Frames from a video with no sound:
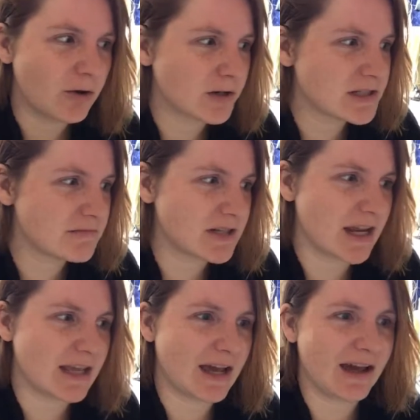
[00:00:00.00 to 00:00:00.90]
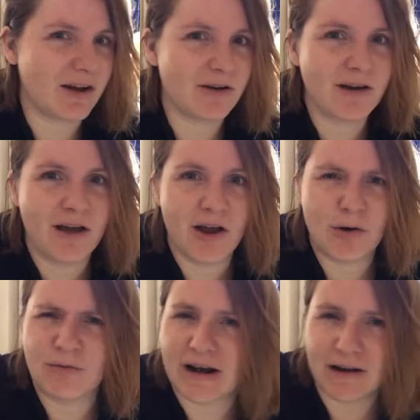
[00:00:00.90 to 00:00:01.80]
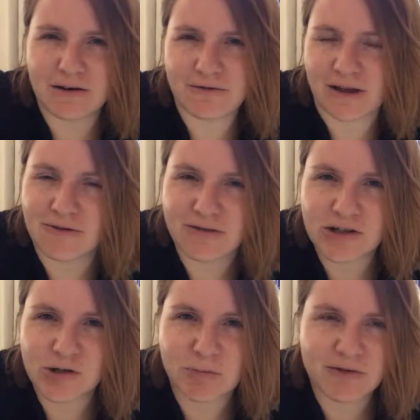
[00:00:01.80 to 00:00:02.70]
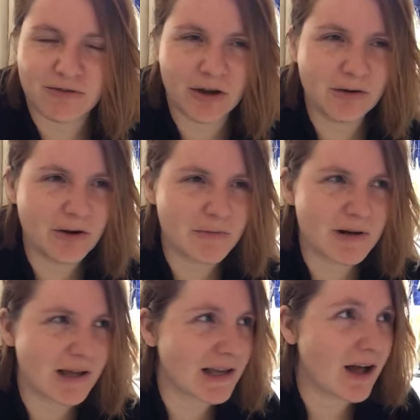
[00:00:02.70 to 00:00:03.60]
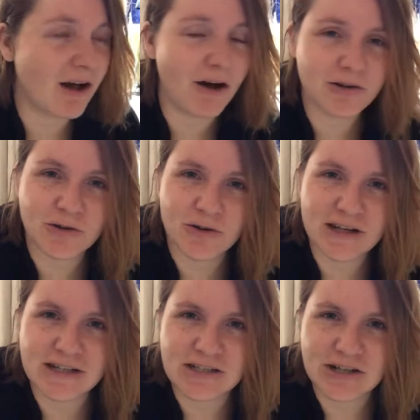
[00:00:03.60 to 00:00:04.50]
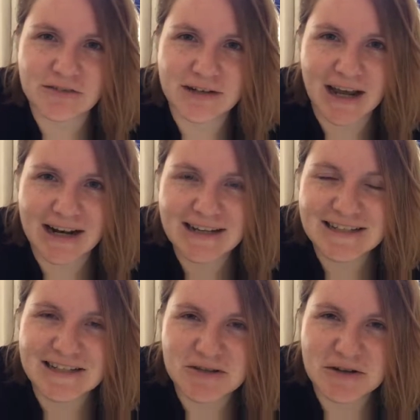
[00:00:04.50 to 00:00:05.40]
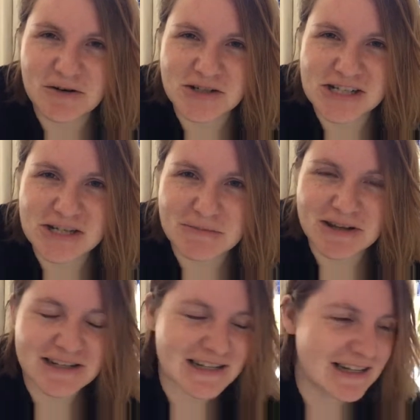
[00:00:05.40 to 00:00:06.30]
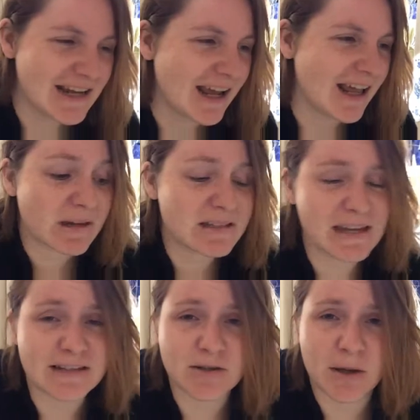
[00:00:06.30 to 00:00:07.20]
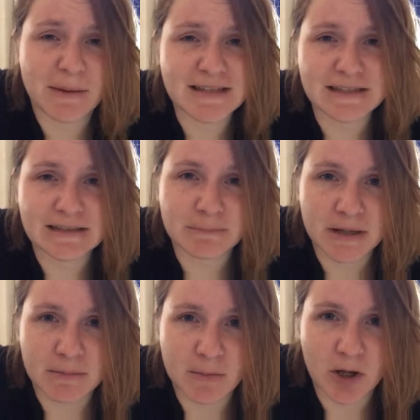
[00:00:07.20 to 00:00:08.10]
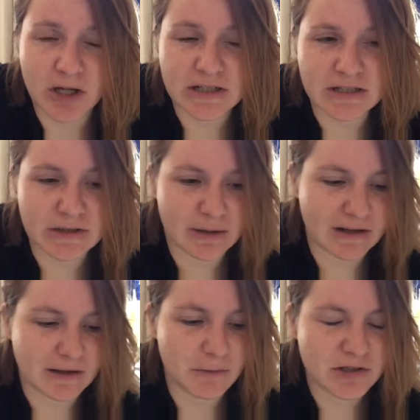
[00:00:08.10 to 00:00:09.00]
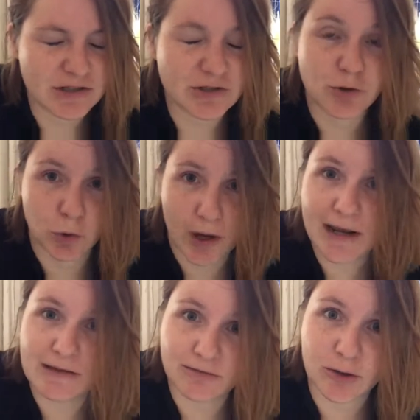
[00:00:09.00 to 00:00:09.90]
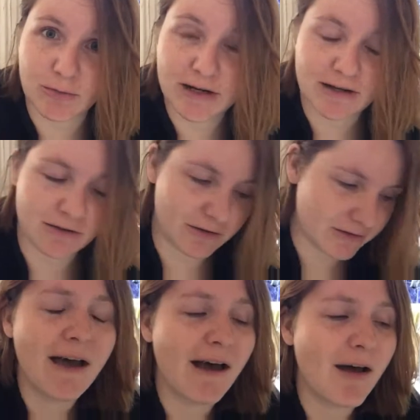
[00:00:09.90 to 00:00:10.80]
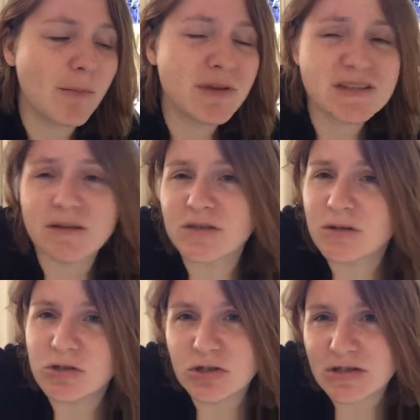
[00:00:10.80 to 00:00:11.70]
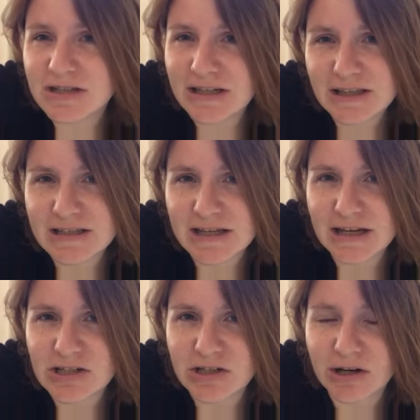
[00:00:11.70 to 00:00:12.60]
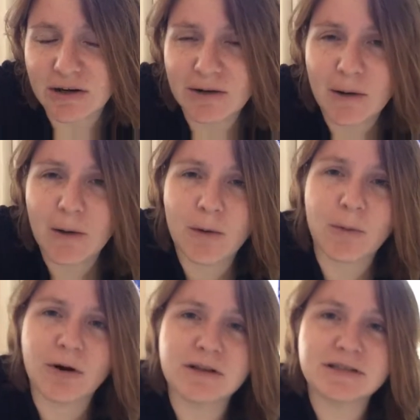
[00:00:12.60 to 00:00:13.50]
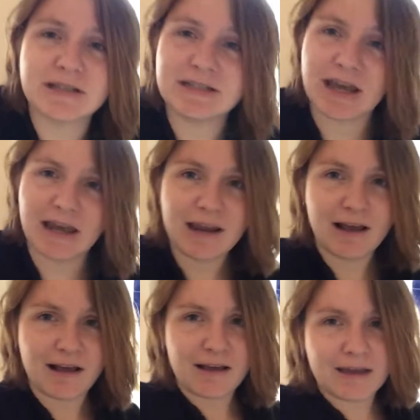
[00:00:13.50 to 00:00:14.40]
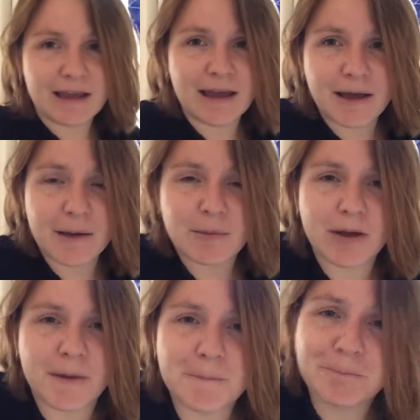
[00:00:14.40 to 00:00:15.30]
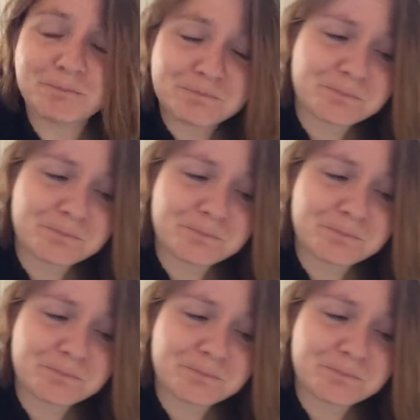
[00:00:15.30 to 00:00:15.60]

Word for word: ordered some takeout, read a load of fan fiction on my phone. I've been like hardcore into Jeff and Annie since rewatching Community. So yeah, so I basically didn't pick up a book and didn't do anything, which is great for a readathon. Um, but sometimes you just need these days, you know? Whereas today I am... Um,